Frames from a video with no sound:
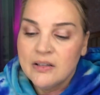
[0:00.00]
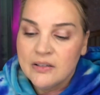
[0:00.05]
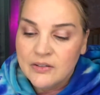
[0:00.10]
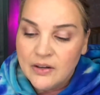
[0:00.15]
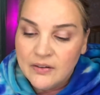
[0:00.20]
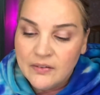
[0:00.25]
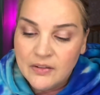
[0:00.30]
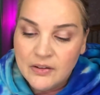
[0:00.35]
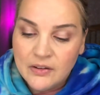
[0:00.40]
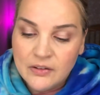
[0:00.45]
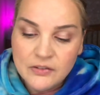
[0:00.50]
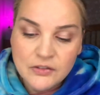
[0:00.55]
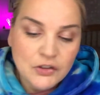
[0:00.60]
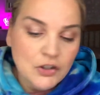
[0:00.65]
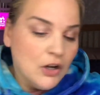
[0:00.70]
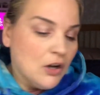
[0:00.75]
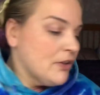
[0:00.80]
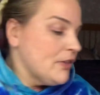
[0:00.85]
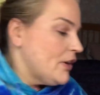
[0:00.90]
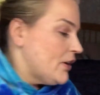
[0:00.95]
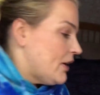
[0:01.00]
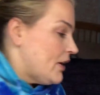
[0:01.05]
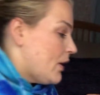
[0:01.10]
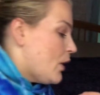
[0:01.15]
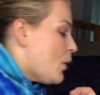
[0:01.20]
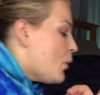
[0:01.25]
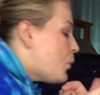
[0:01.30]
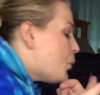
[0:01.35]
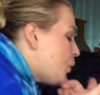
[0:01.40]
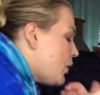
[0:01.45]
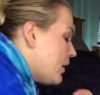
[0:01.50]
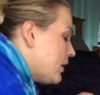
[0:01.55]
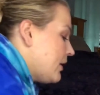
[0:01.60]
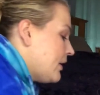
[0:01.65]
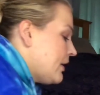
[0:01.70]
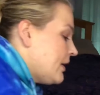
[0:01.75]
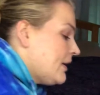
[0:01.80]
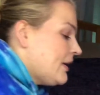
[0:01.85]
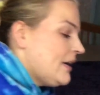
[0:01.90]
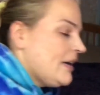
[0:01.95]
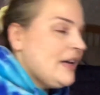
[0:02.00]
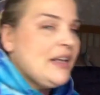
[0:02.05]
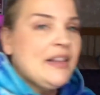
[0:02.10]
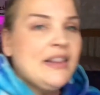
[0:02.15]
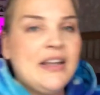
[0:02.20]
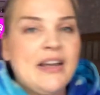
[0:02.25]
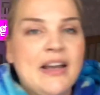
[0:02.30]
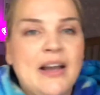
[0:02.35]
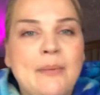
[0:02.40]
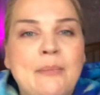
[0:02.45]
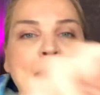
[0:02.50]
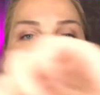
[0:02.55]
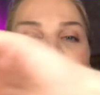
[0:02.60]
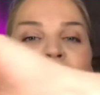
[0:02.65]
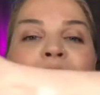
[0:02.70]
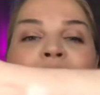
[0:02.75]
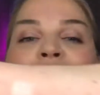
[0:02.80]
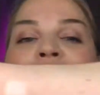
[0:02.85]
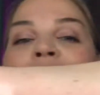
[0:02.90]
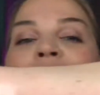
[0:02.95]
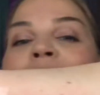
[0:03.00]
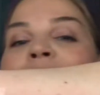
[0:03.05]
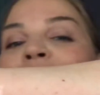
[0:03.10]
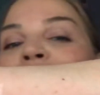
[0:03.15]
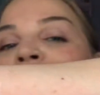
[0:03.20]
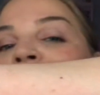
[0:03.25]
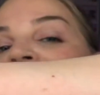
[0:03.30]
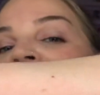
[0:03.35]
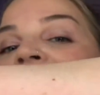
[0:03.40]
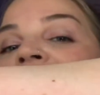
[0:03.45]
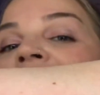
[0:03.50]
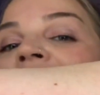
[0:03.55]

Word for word: Do I have a little chunk on there? I think I pushed a